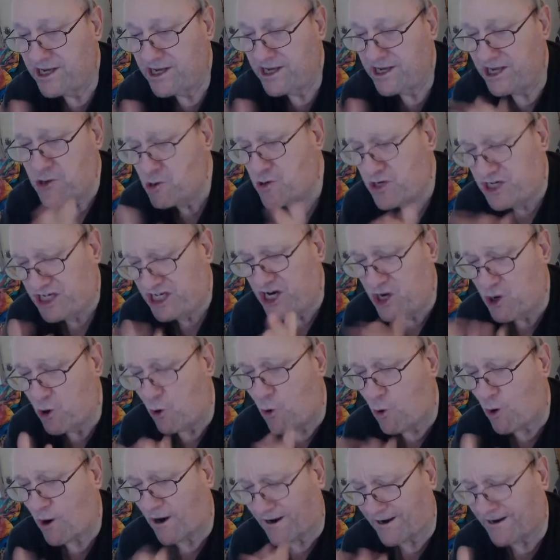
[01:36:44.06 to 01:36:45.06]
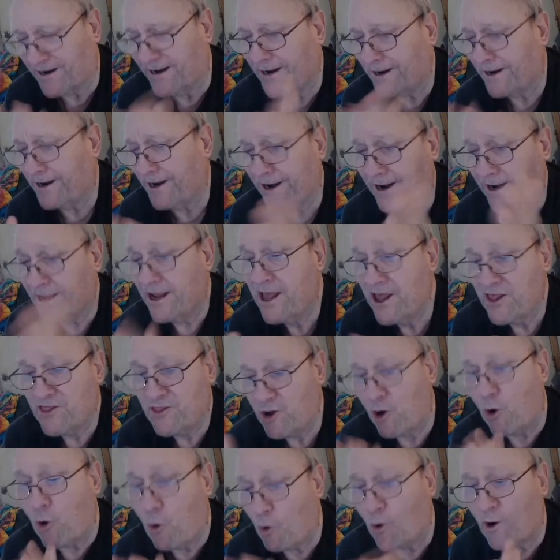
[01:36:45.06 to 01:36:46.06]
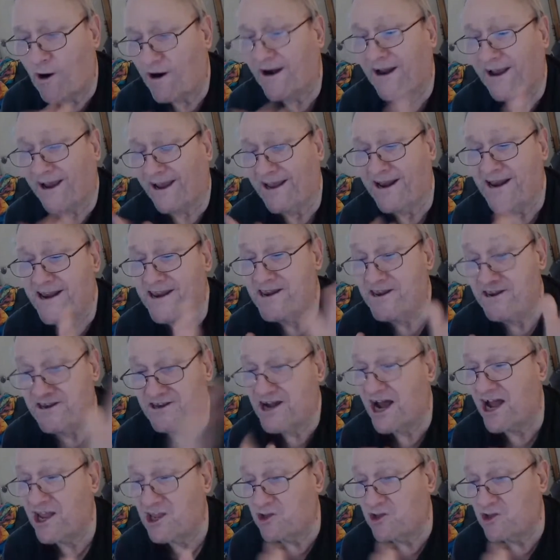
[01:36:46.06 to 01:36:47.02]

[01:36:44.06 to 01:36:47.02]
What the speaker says: in Eugene, Oregon. The Oregon